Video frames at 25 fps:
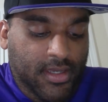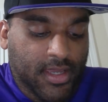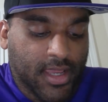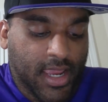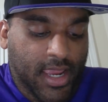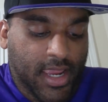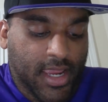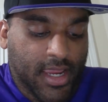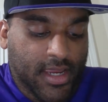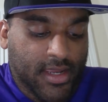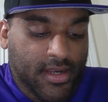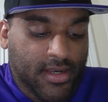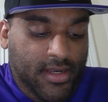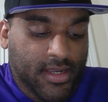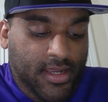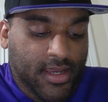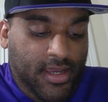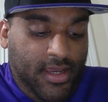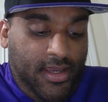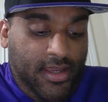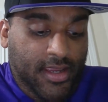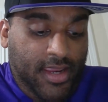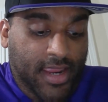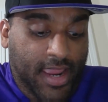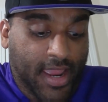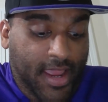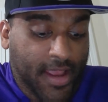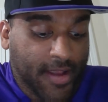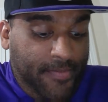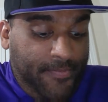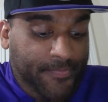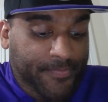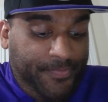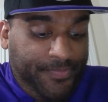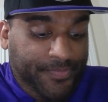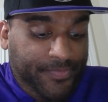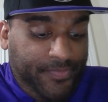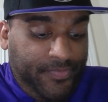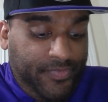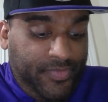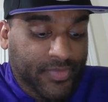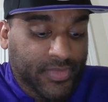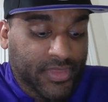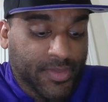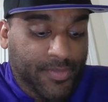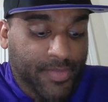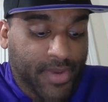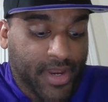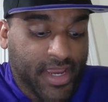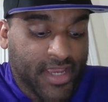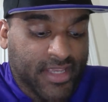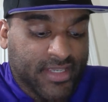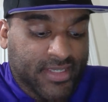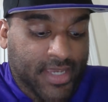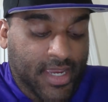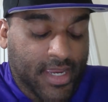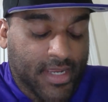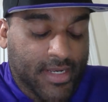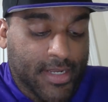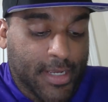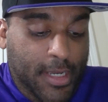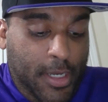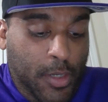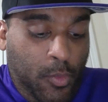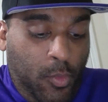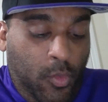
and uh, yeah, Neemias Queta,